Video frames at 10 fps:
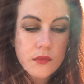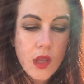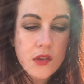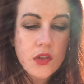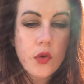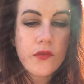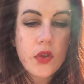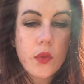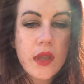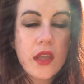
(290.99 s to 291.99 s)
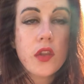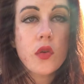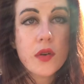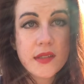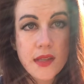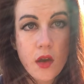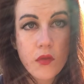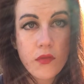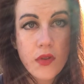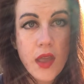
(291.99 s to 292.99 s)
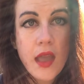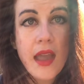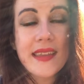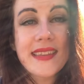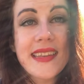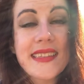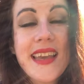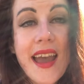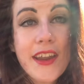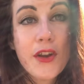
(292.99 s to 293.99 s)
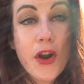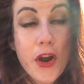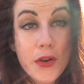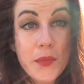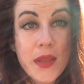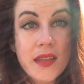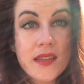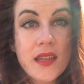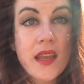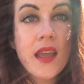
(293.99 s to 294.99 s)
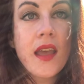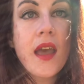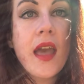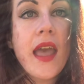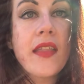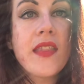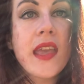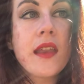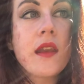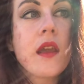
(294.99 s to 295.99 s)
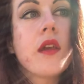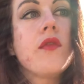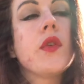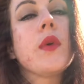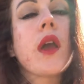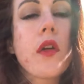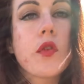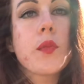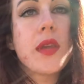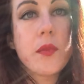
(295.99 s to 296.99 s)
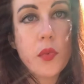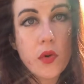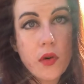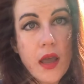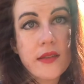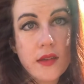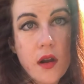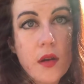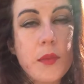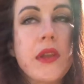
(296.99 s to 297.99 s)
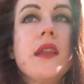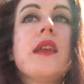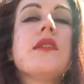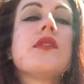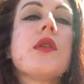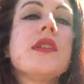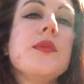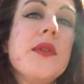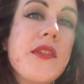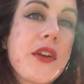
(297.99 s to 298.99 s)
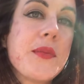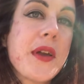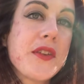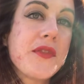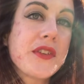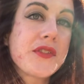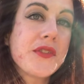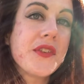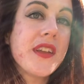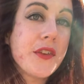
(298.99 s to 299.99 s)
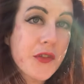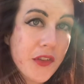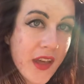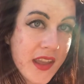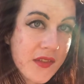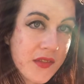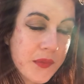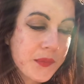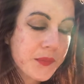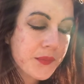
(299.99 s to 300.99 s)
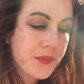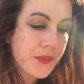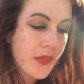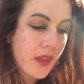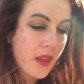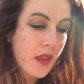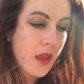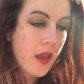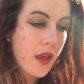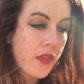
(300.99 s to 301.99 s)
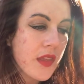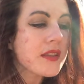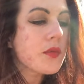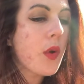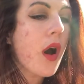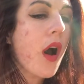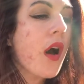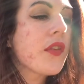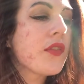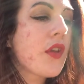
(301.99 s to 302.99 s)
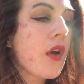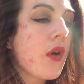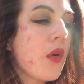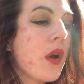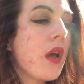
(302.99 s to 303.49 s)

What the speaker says: So viewing yourself as an entire heartbeat and then viewing other people as a heartbeat is going to be very beneficial in your life. This will also